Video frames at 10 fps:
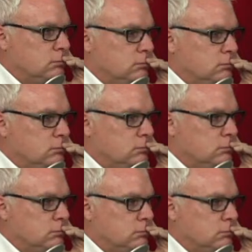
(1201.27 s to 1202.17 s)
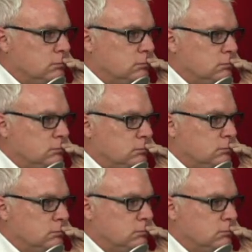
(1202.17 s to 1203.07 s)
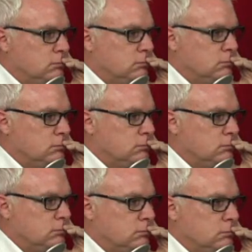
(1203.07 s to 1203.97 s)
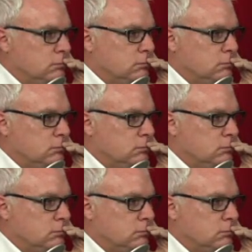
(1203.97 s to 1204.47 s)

No words are spoken by the person on screen.